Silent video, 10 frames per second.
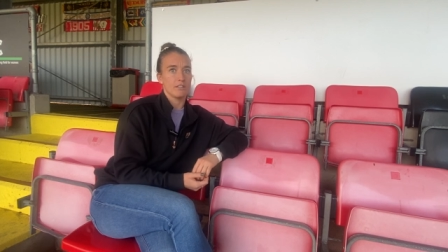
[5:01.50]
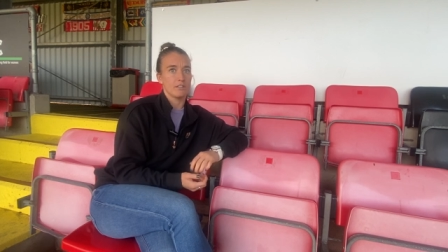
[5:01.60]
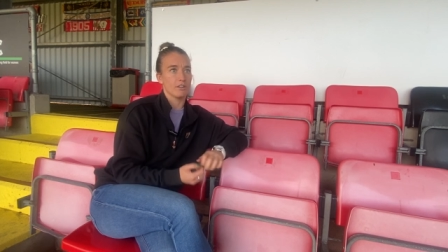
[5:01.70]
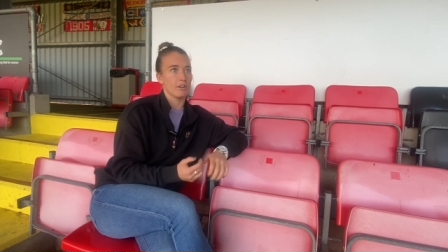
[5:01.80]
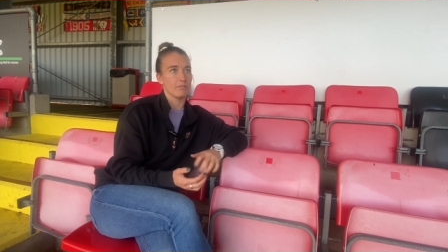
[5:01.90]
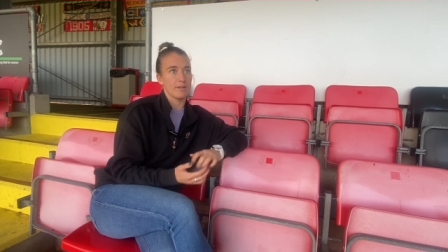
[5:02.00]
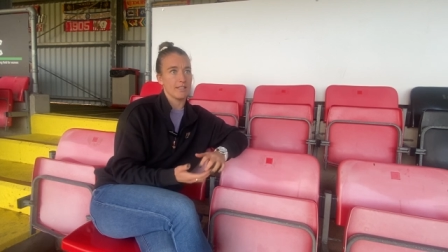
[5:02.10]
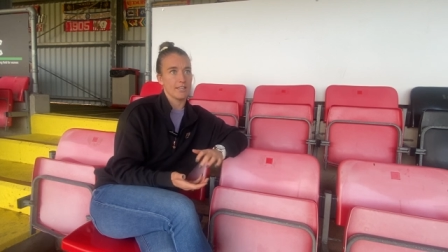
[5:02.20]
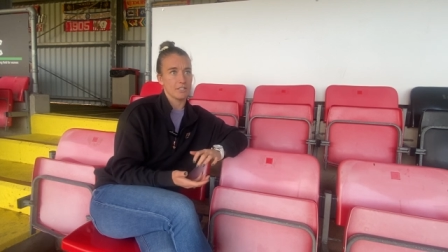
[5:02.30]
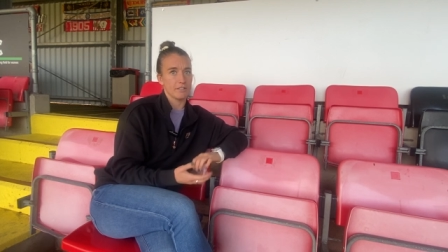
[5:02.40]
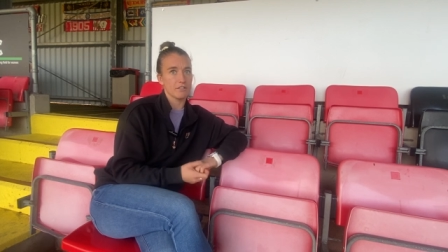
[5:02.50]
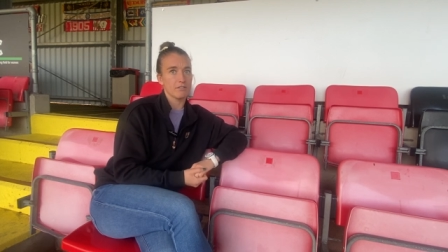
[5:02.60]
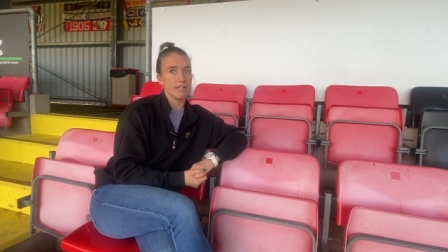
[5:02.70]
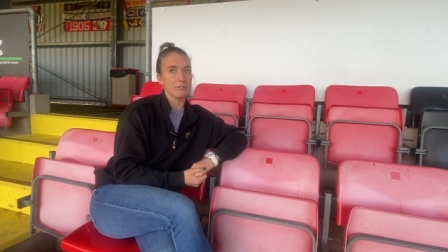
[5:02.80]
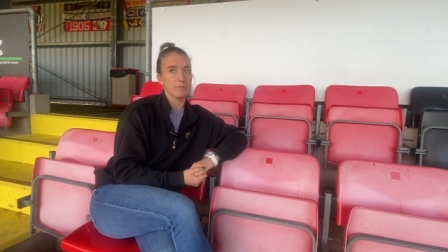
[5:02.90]
you can't make that shift
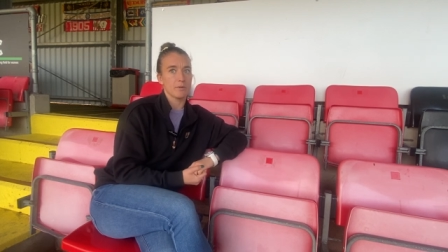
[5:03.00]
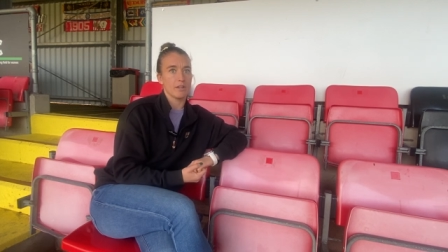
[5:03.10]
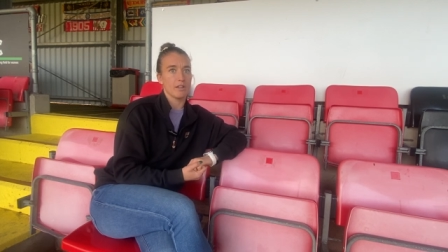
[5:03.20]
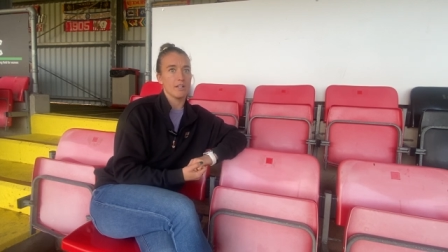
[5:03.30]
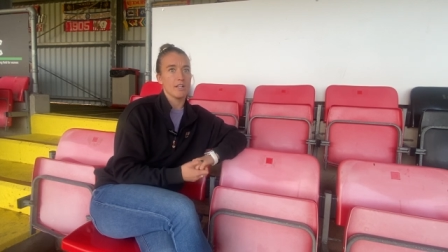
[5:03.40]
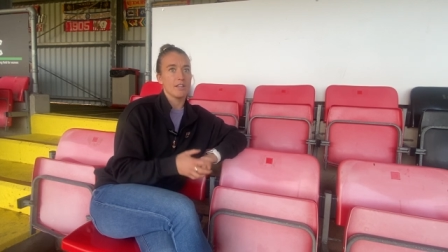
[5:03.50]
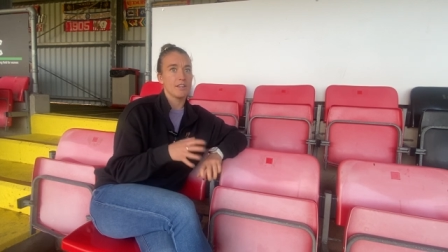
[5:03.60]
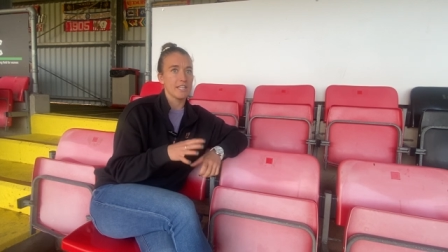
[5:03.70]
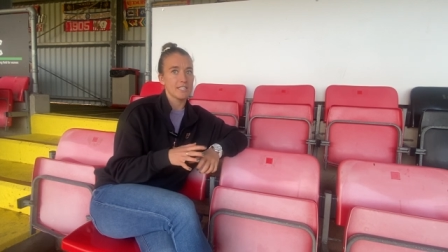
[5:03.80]
around but this